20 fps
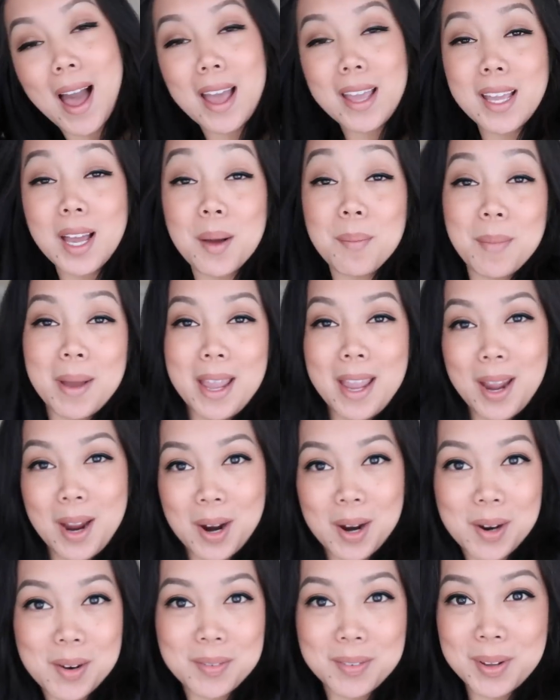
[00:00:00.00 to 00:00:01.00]
I cut my
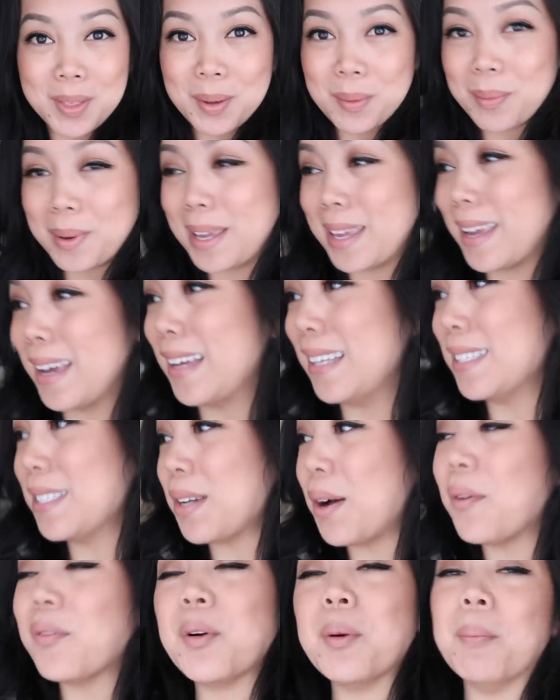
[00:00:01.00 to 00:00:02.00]
hair over the weekend,
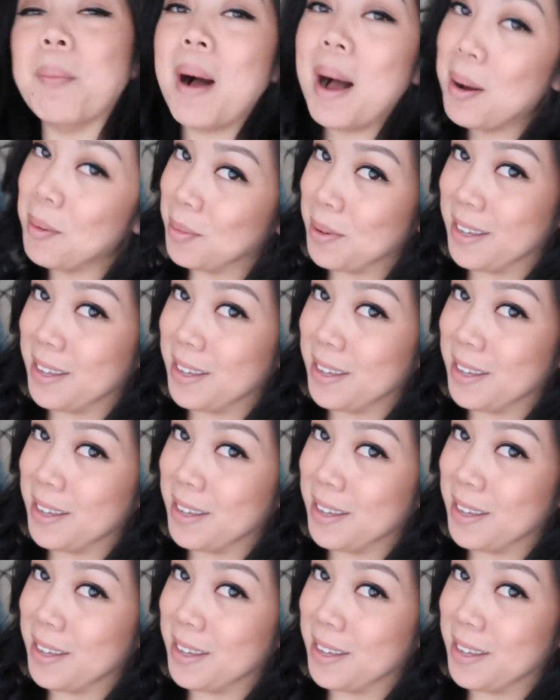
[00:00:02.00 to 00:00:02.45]
over my